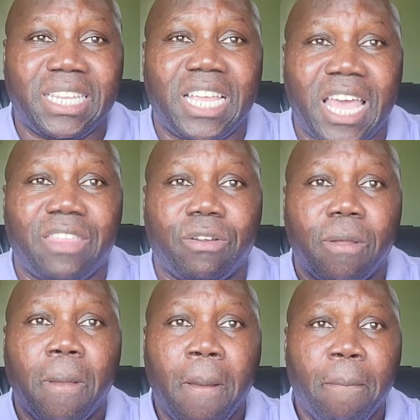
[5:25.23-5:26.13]
together
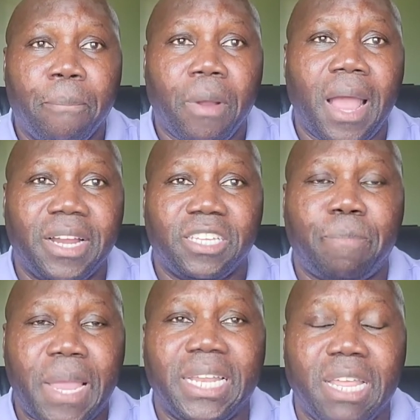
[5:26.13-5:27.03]
prior to this
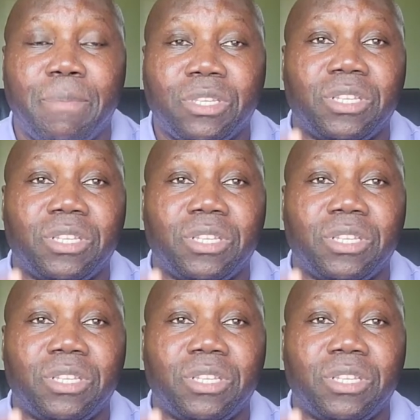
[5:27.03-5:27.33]
pandemic.